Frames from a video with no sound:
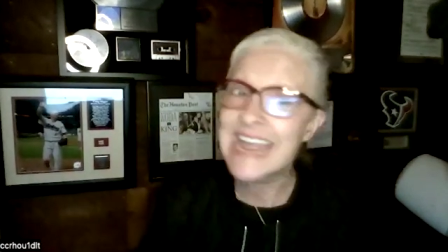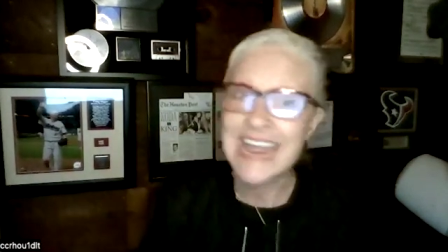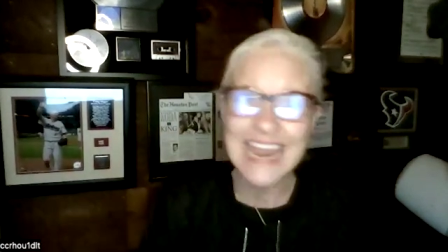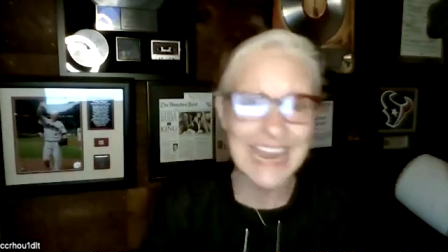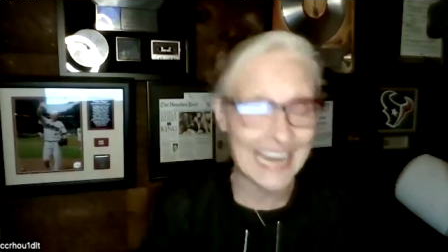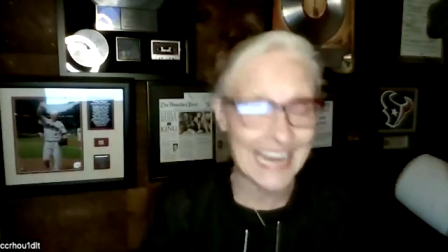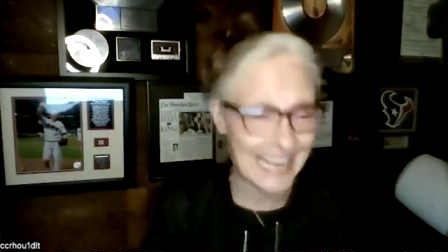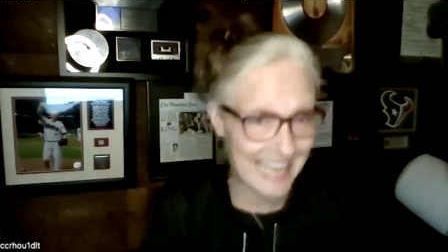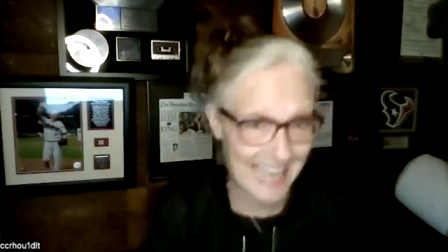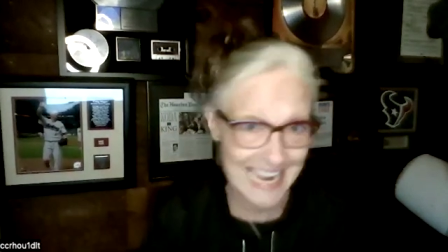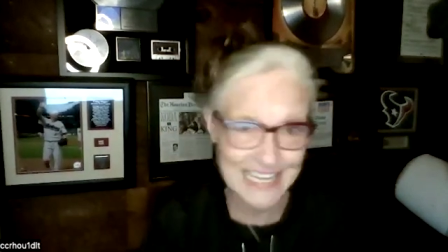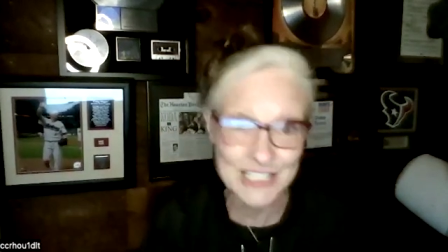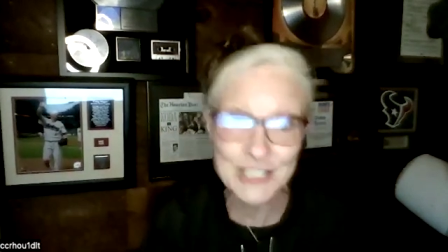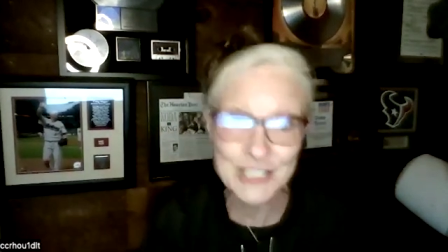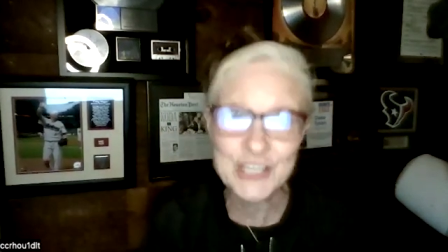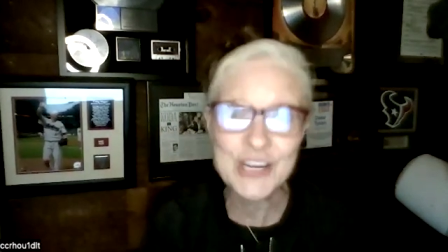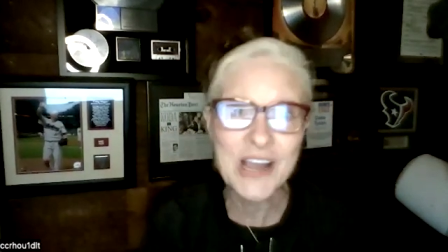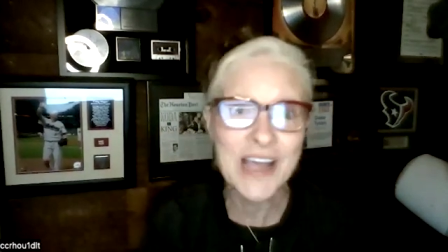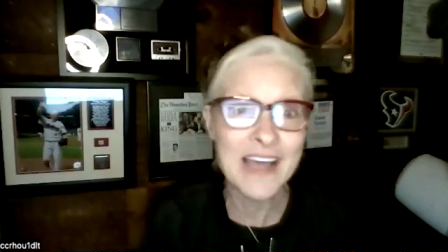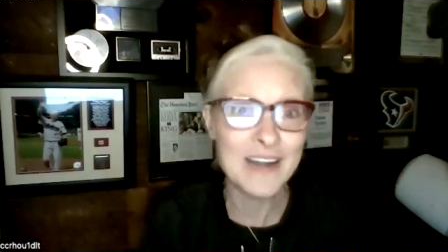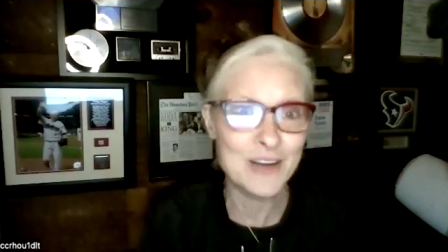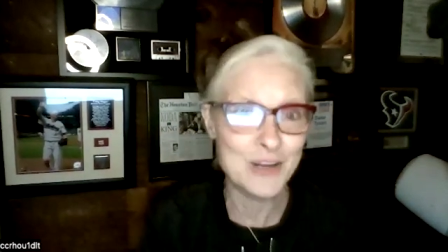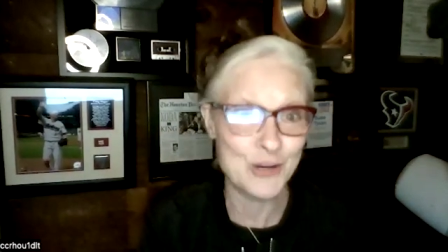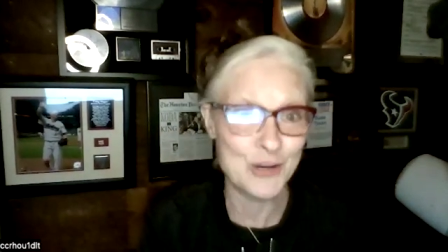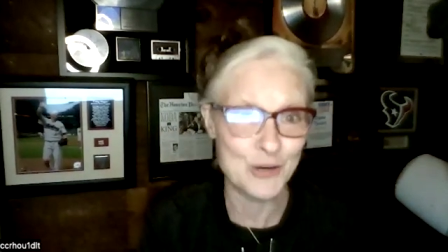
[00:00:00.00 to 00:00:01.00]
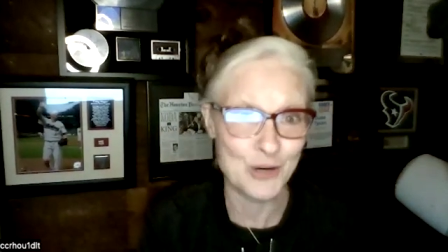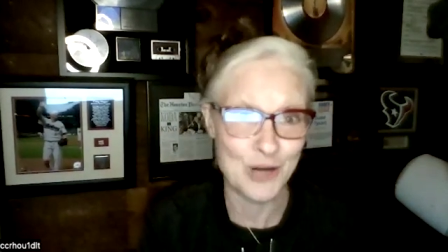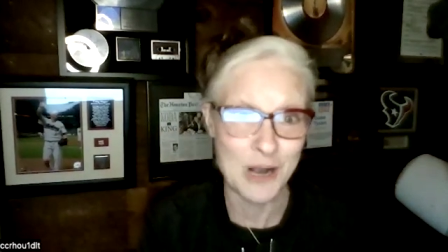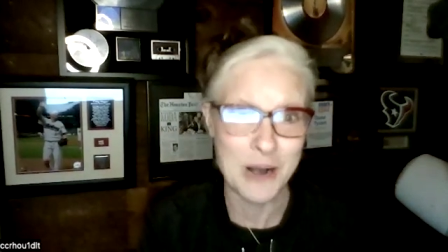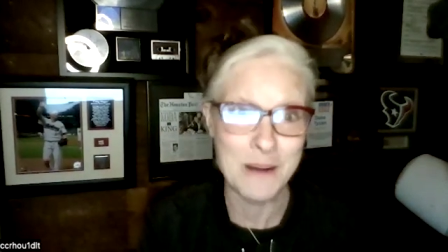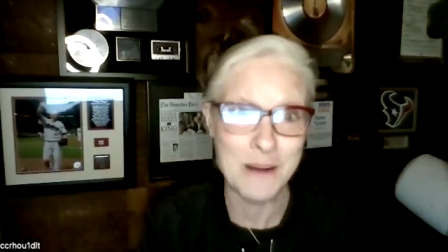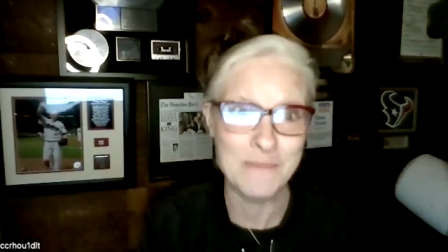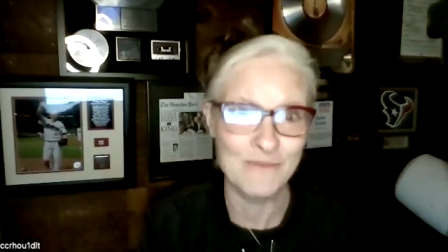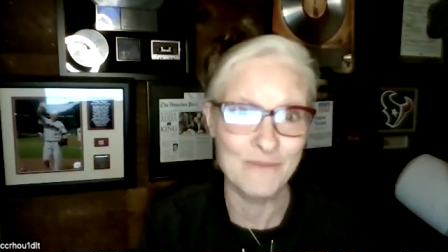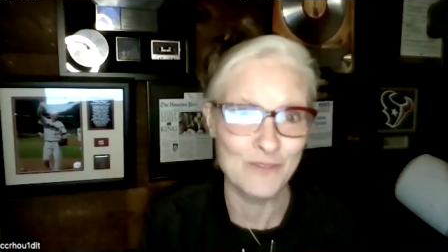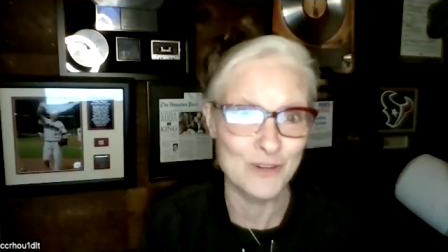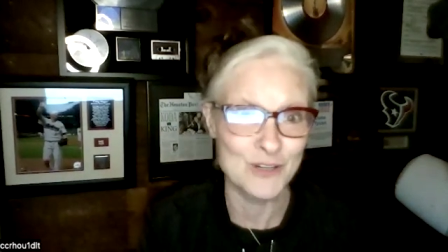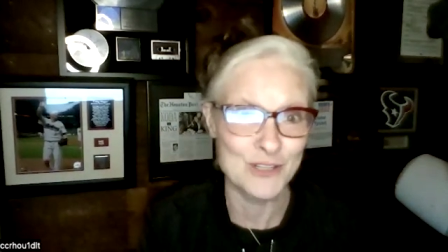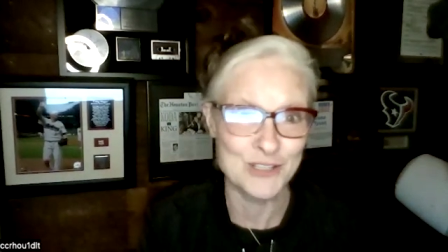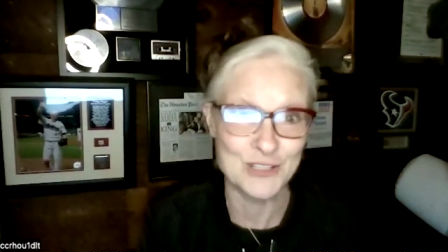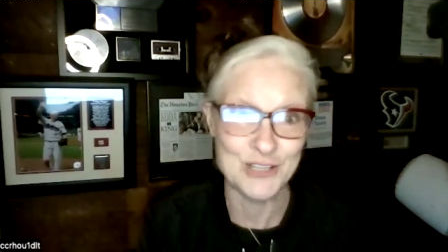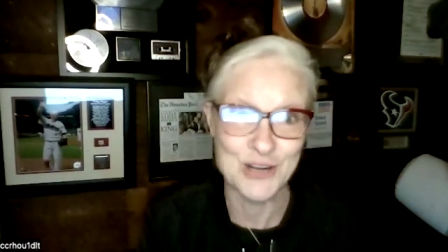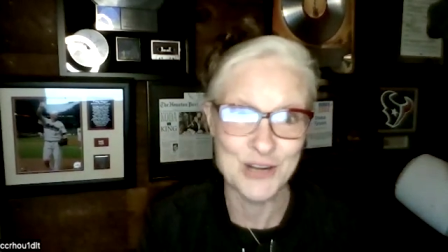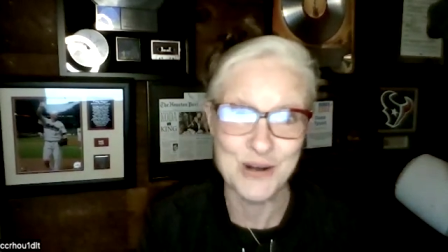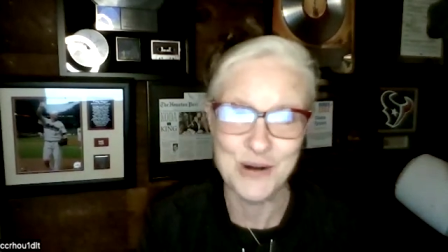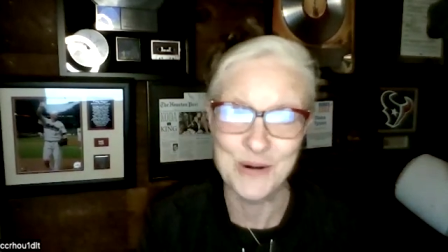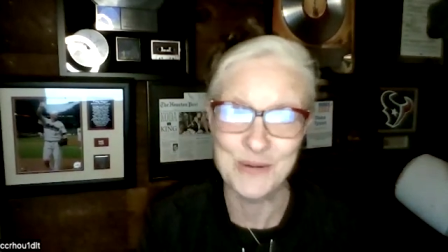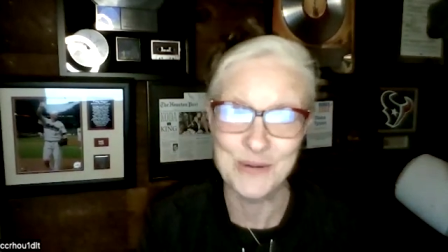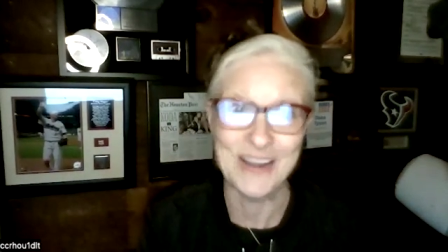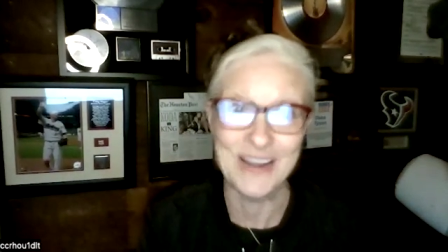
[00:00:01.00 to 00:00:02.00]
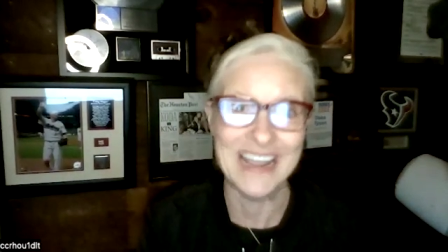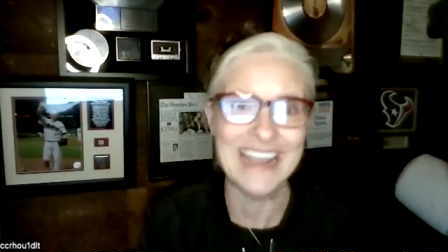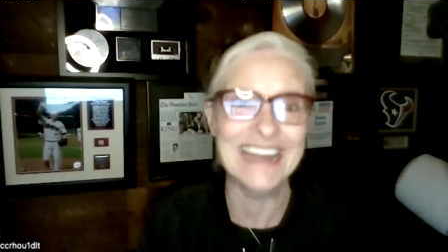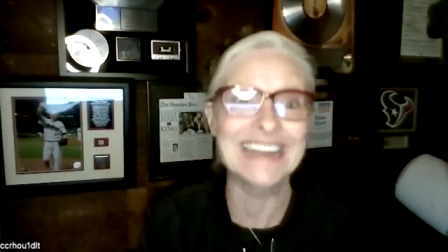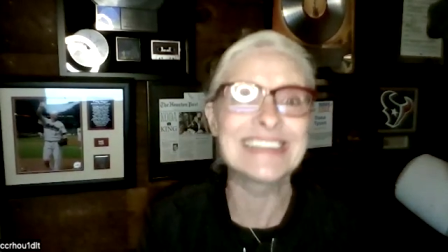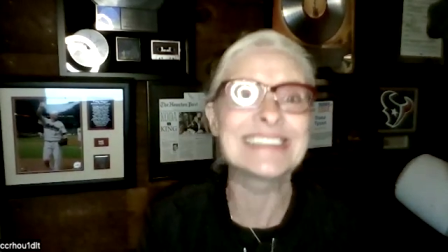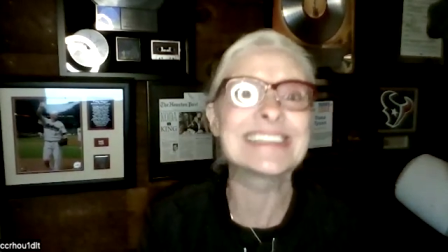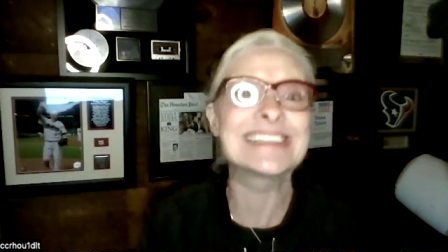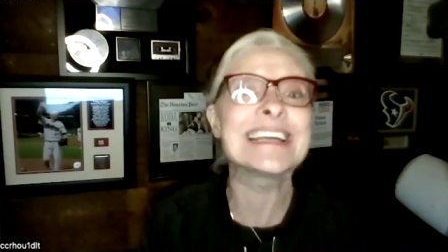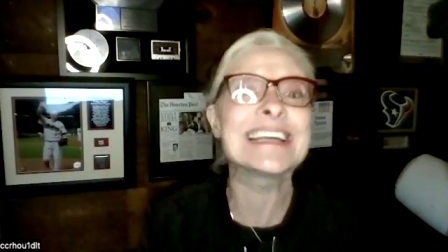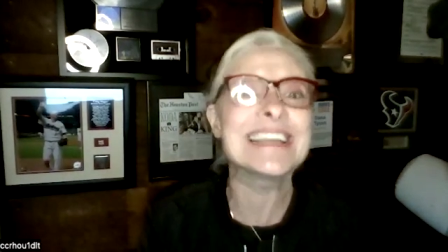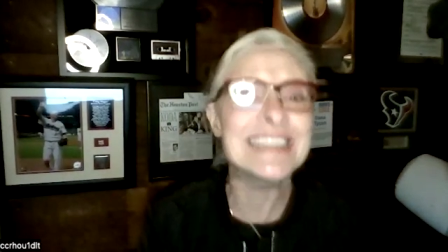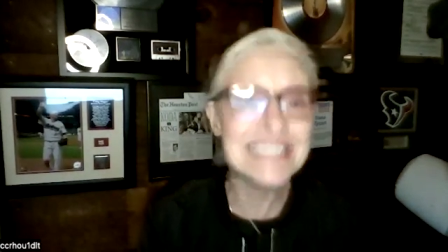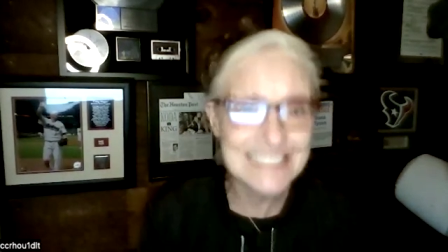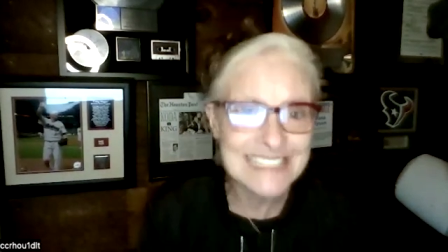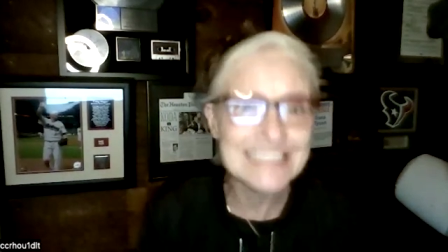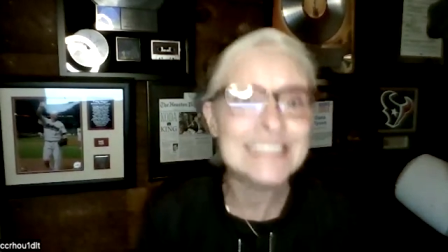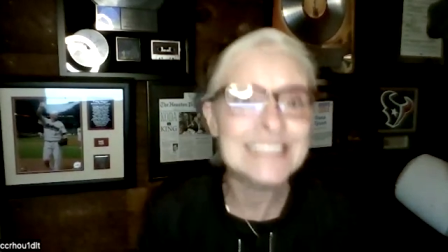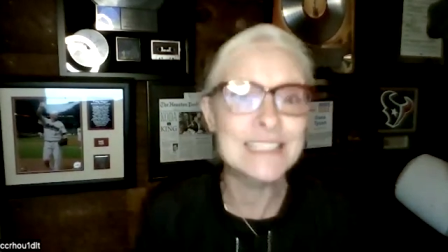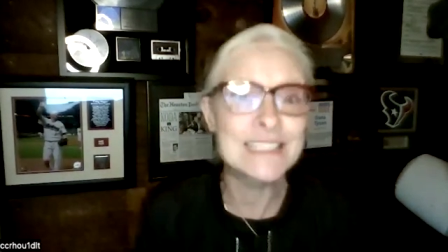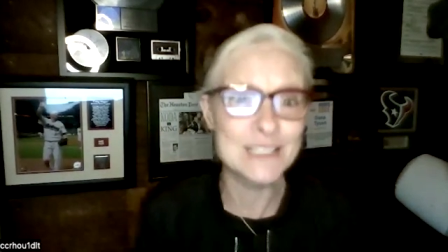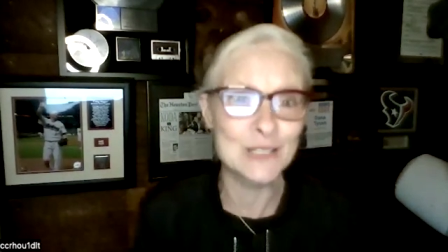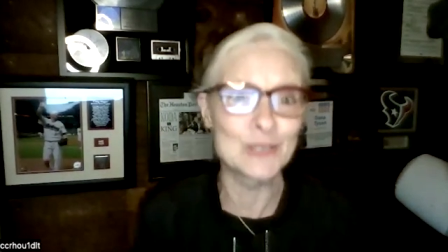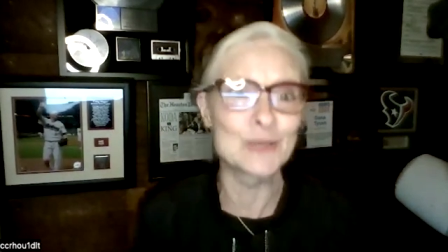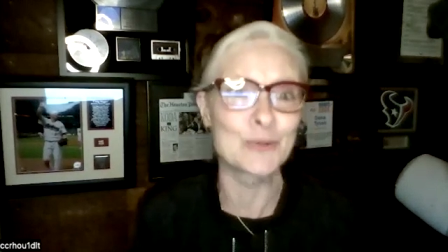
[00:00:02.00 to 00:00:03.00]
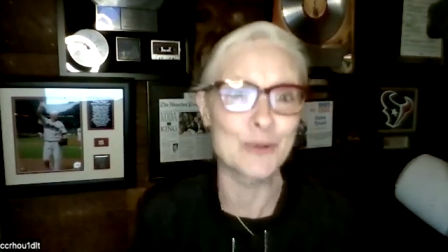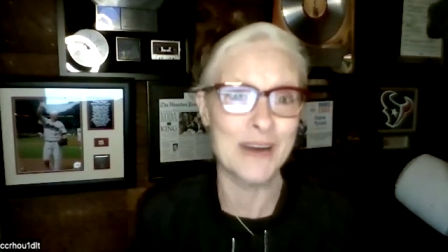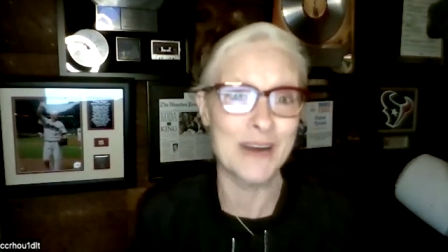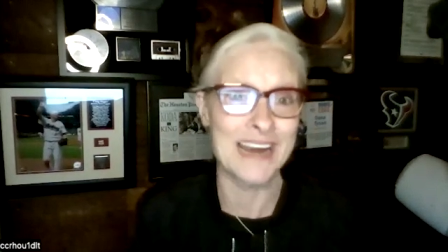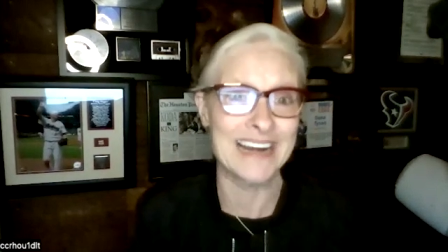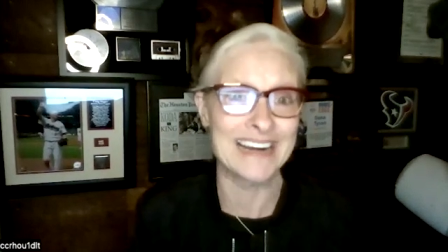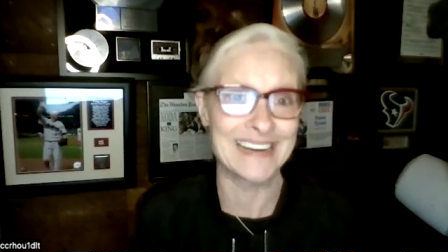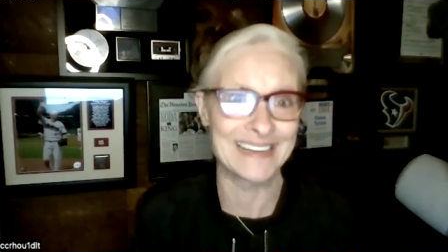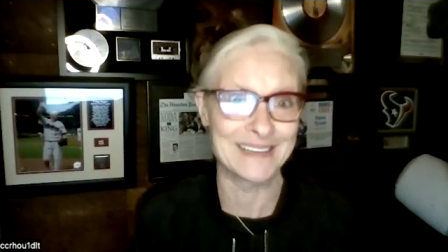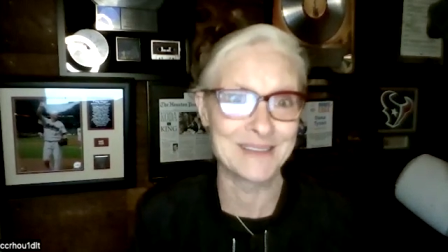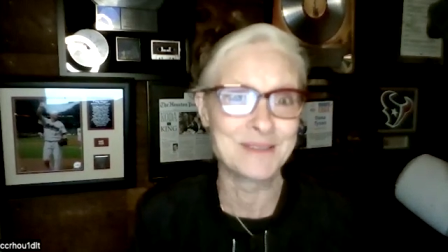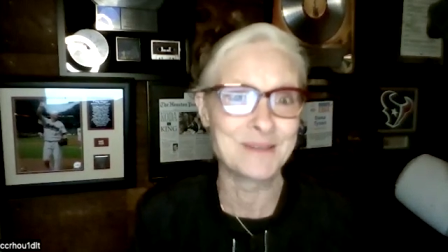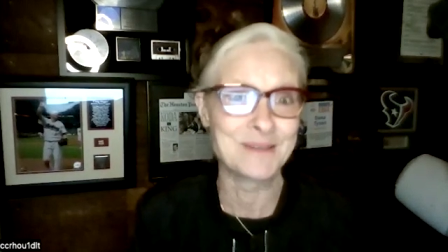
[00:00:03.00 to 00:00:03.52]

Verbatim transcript: It gets you out of your comfort zone. It is, it's exhilarating,